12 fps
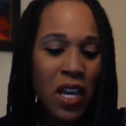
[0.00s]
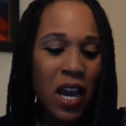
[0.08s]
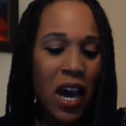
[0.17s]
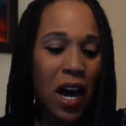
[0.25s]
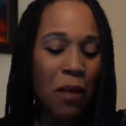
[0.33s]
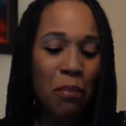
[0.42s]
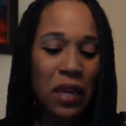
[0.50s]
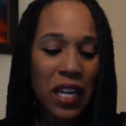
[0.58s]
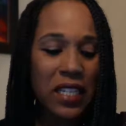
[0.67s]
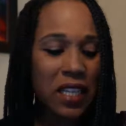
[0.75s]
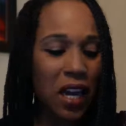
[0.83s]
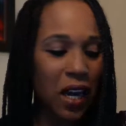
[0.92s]
Many
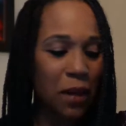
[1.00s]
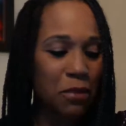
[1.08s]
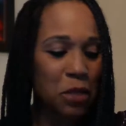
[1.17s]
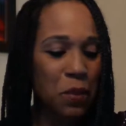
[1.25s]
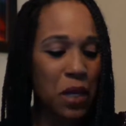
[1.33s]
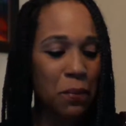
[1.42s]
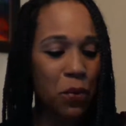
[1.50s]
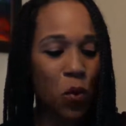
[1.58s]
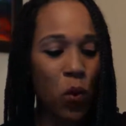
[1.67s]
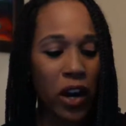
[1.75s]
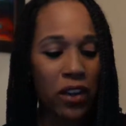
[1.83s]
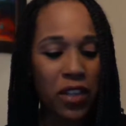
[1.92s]
times people
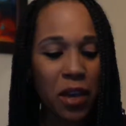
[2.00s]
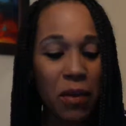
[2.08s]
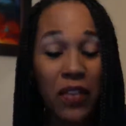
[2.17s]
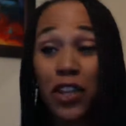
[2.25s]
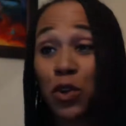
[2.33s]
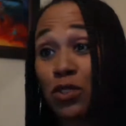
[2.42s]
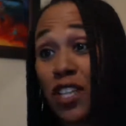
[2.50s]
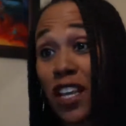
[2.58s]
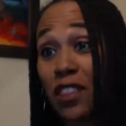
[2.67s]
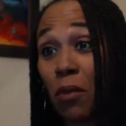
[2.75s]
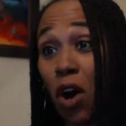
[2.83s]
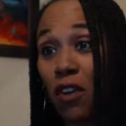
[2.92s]
wear them and they don't take
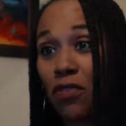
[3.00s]
them off.